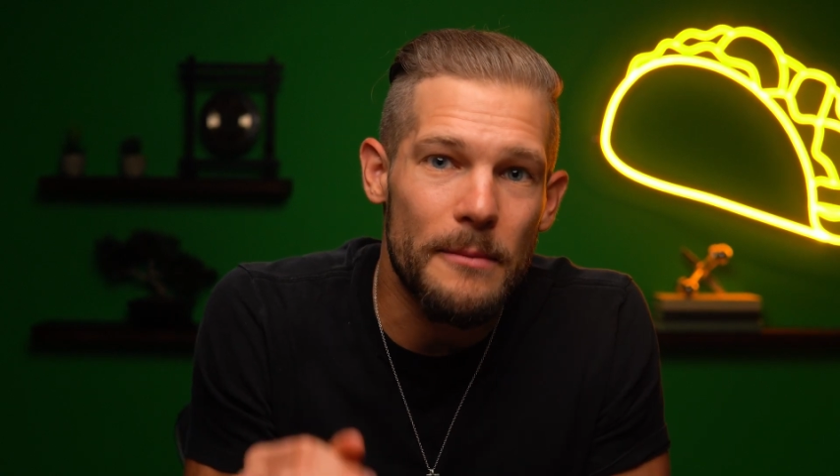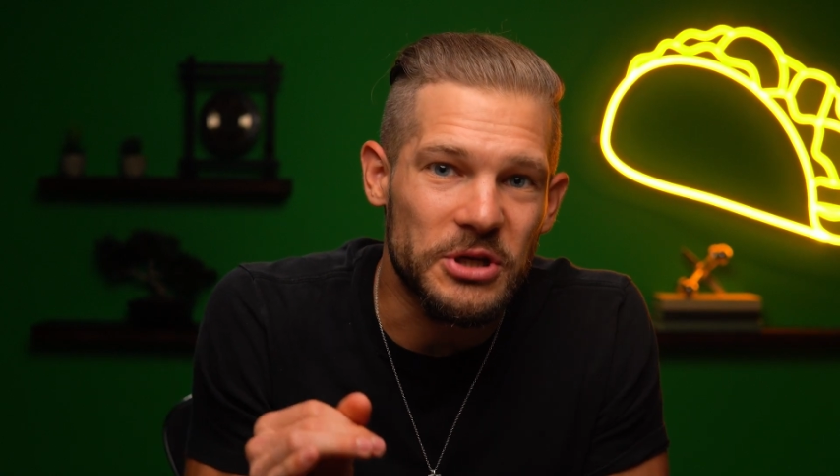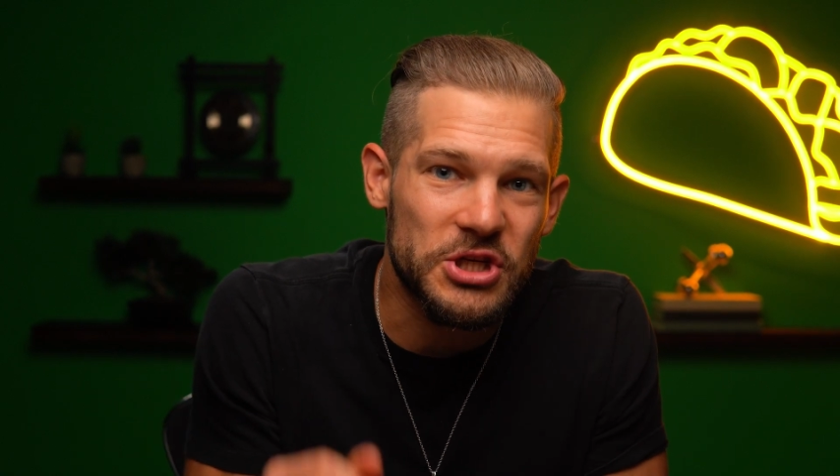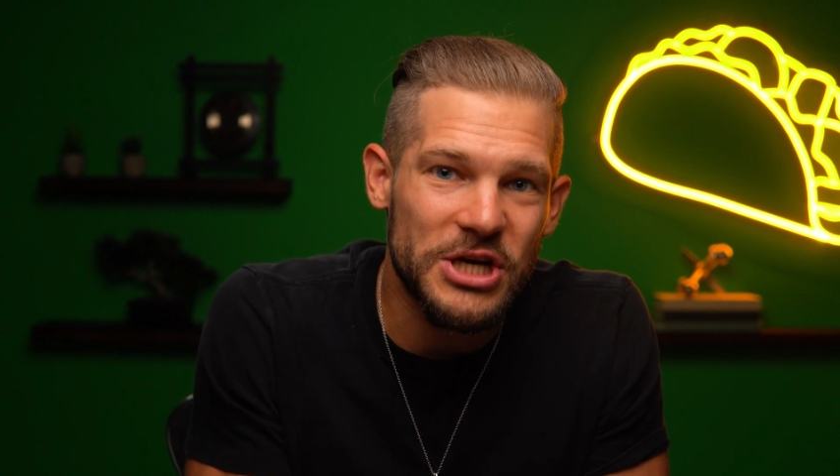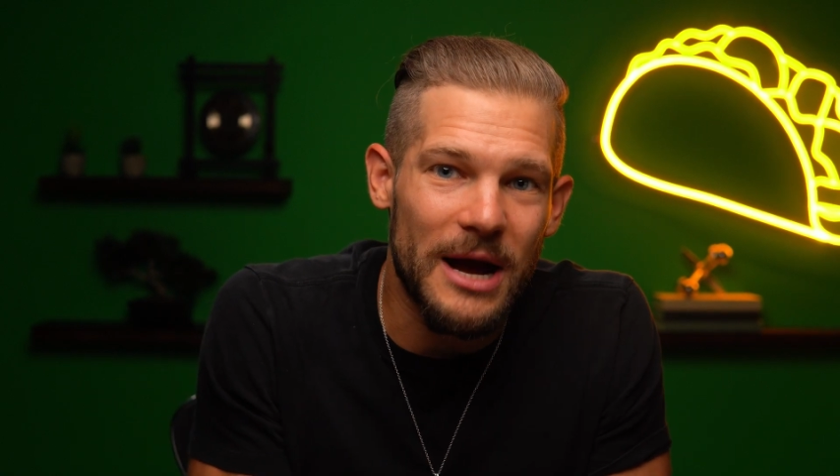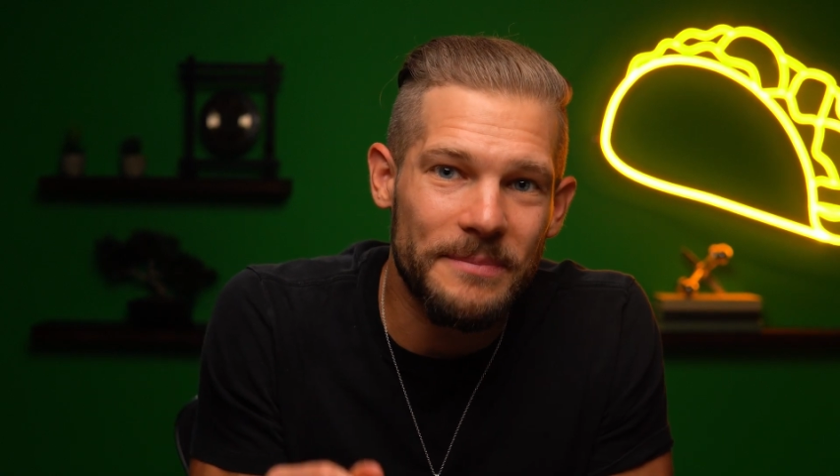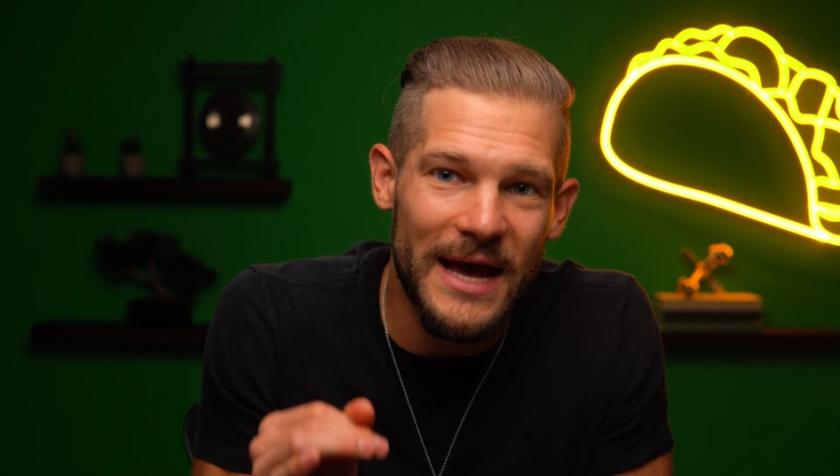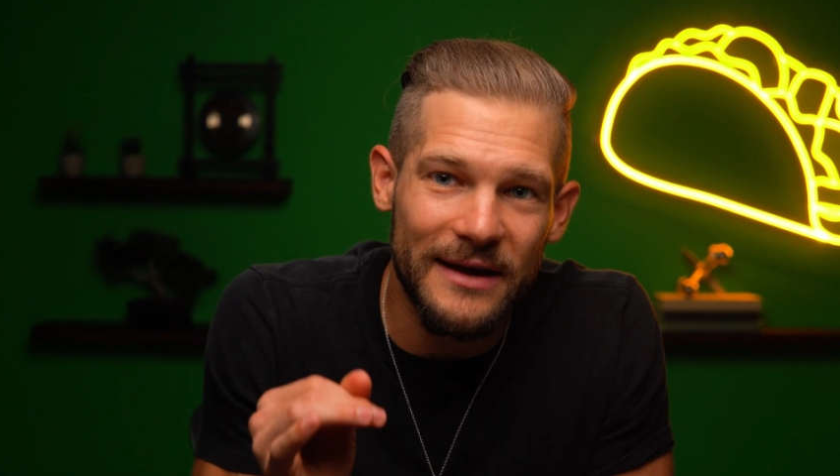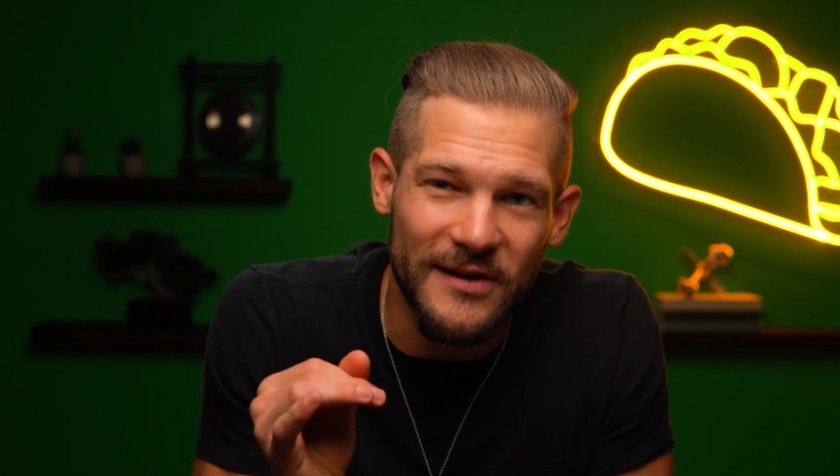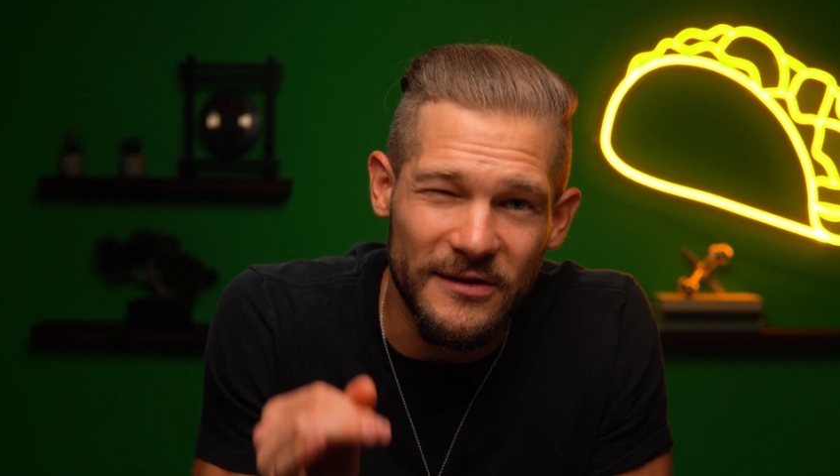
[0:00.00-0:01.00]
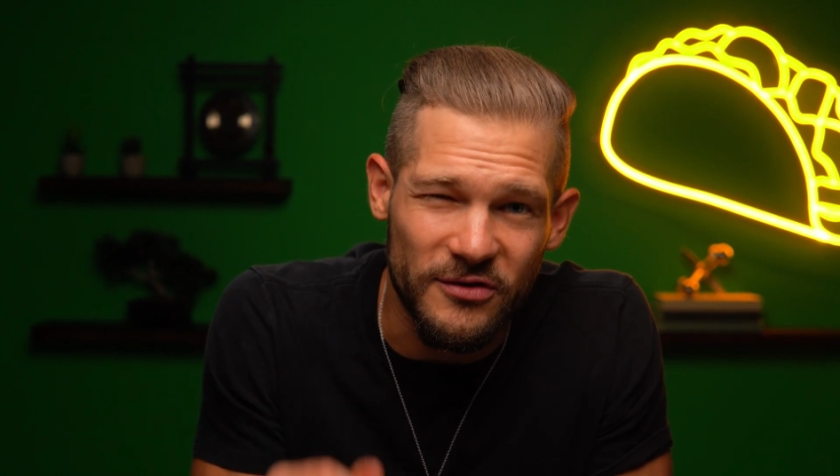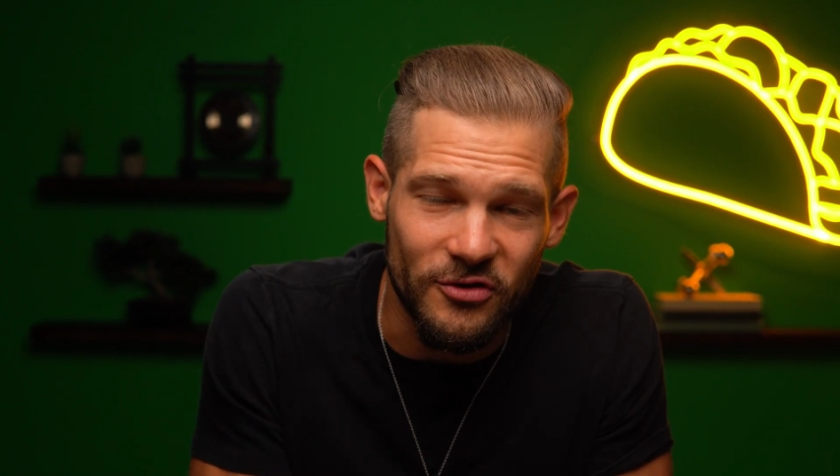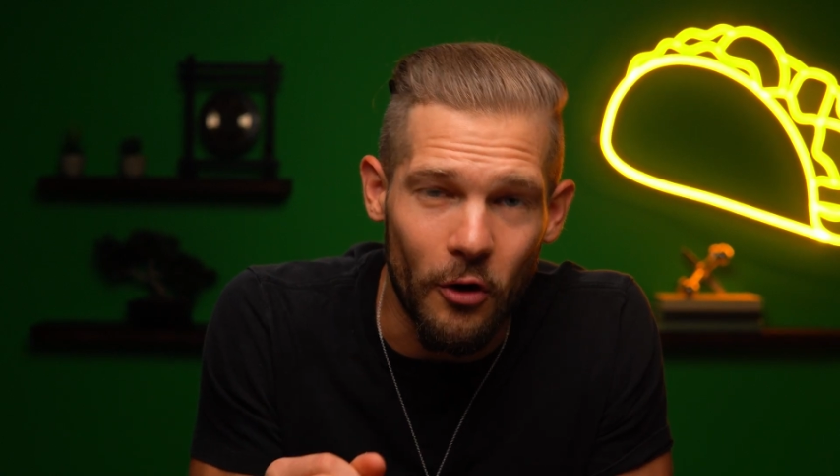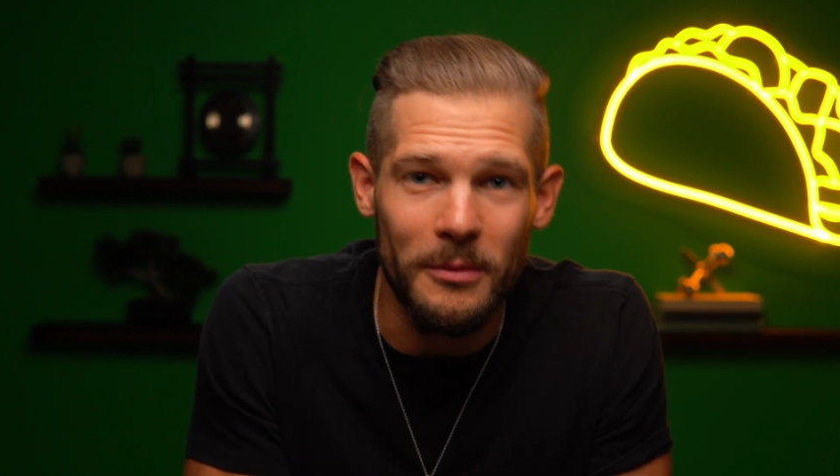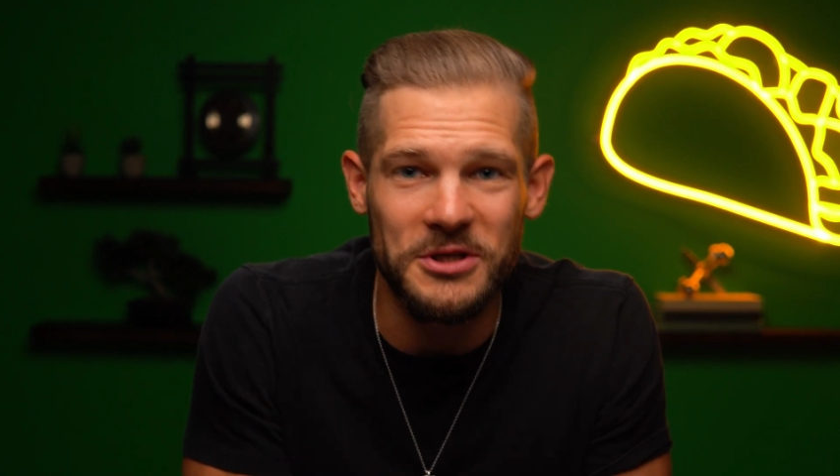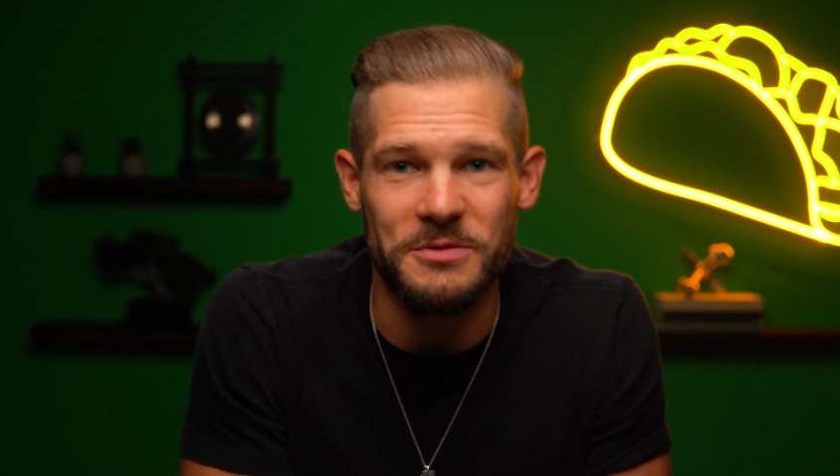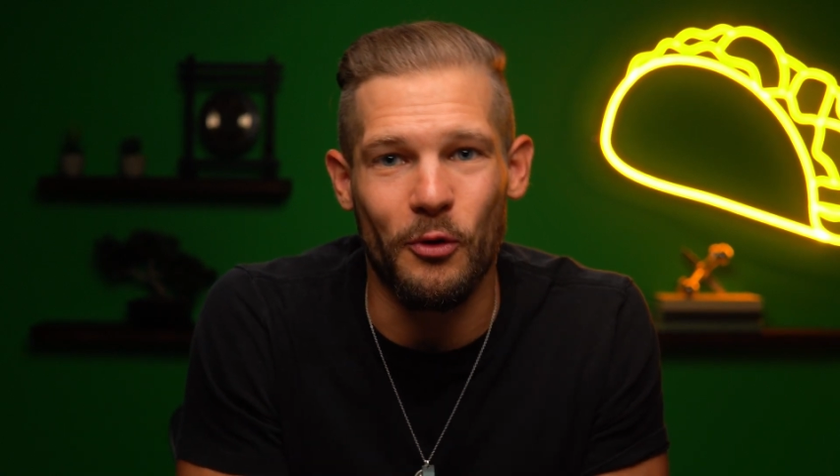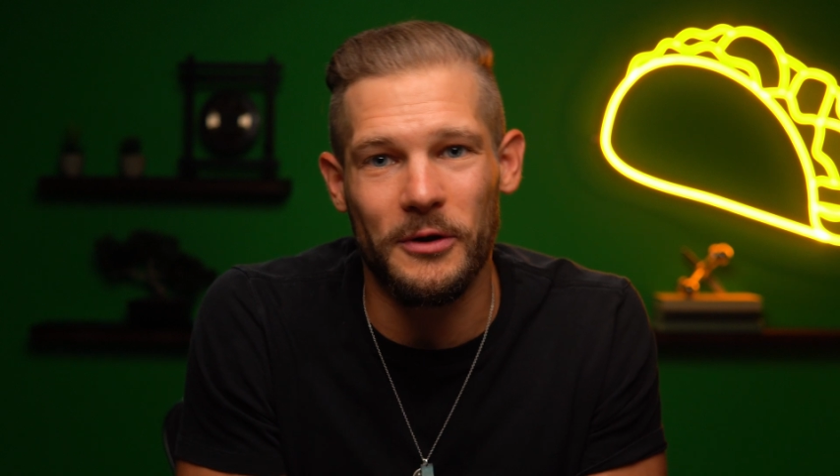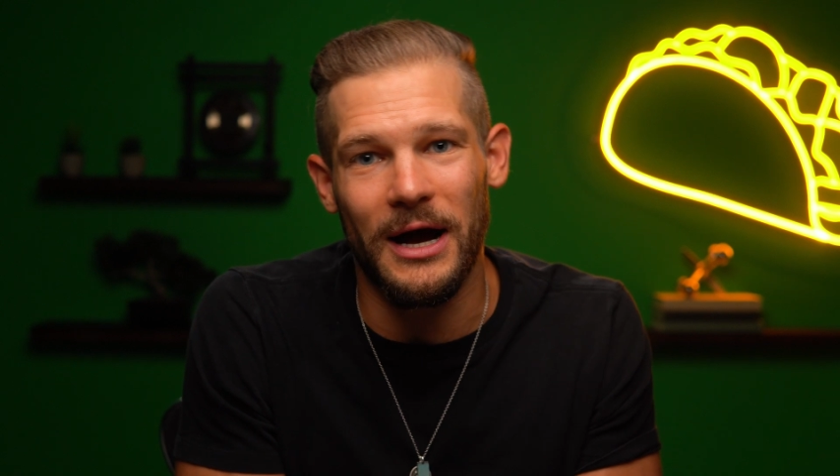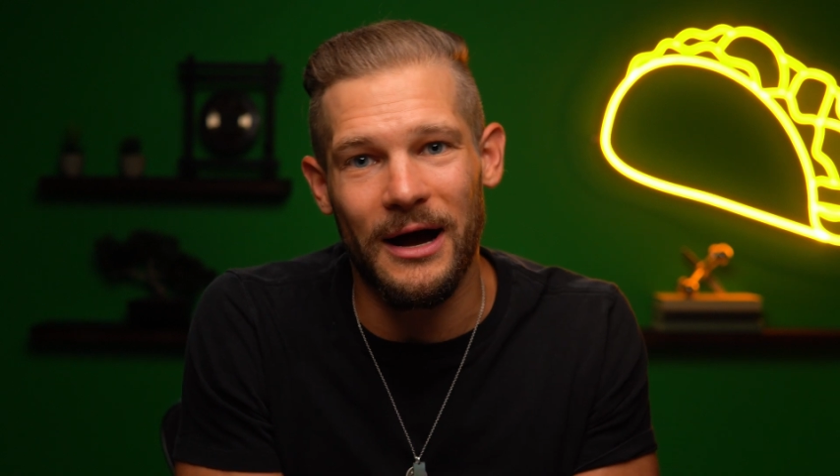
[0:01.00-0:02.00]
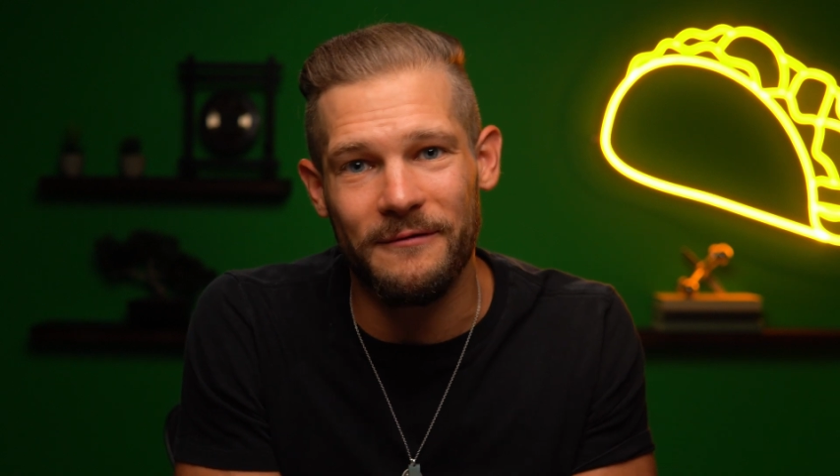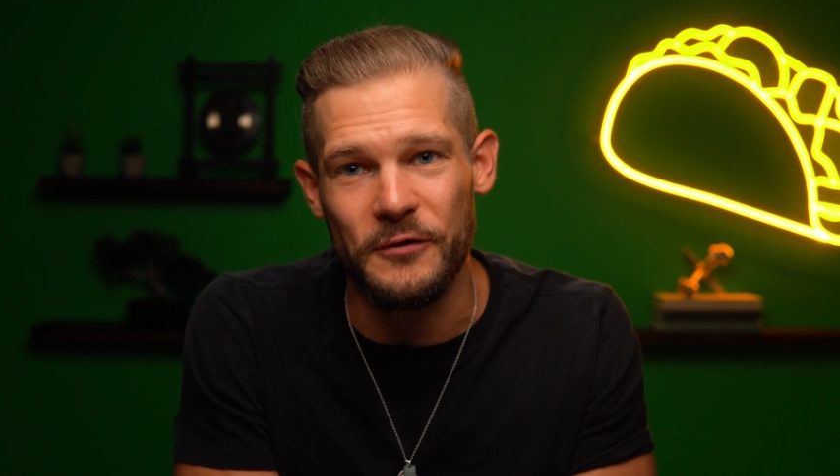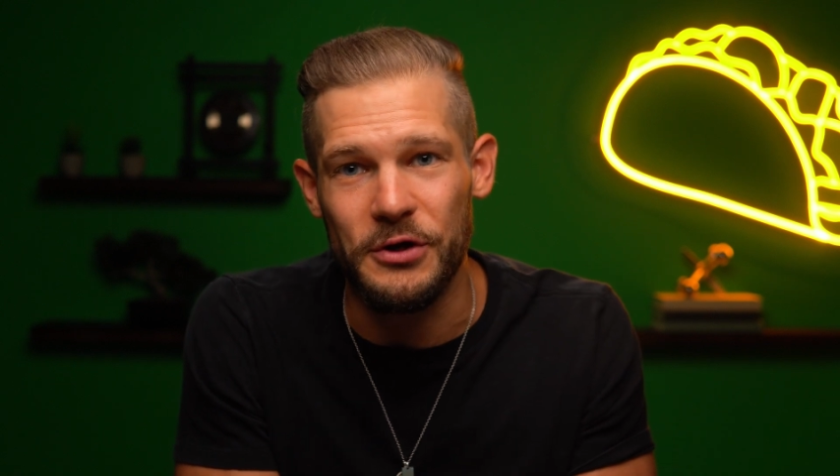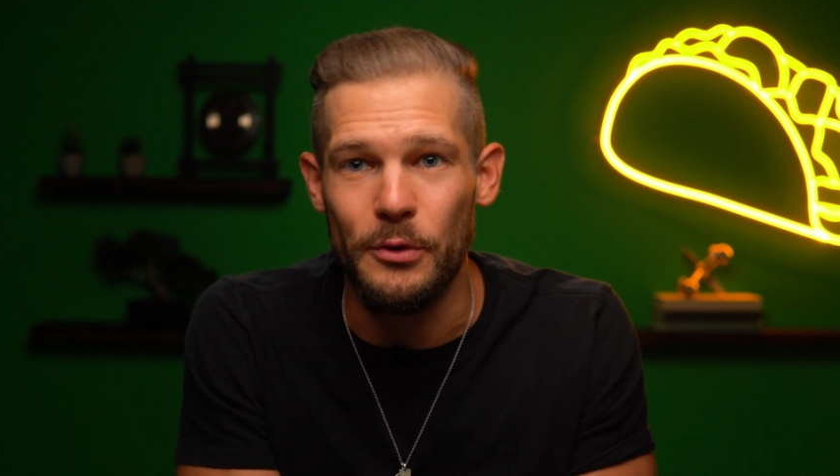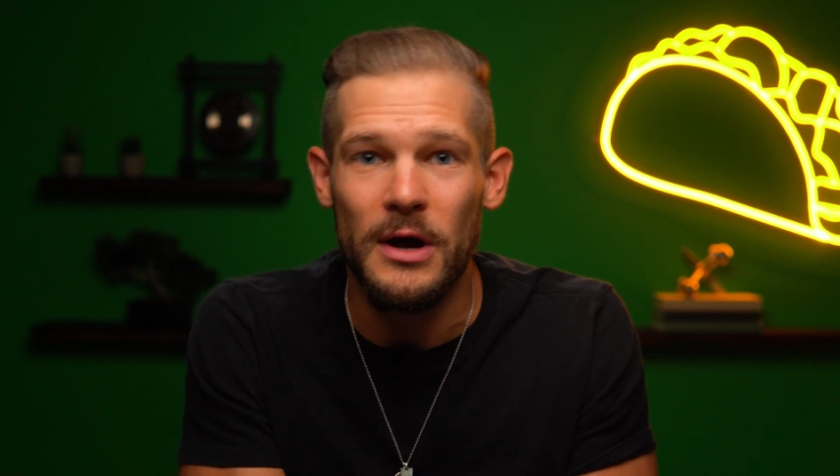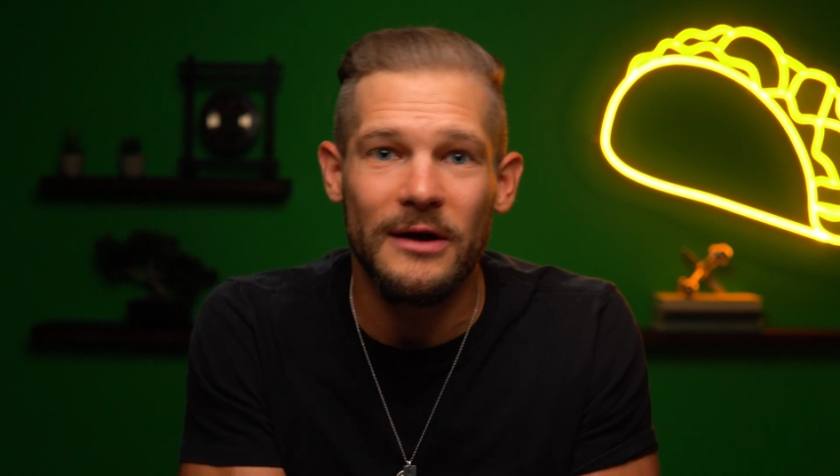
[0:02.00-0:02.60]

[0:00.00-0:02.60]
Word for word: but ChopCast has so much more to offer you.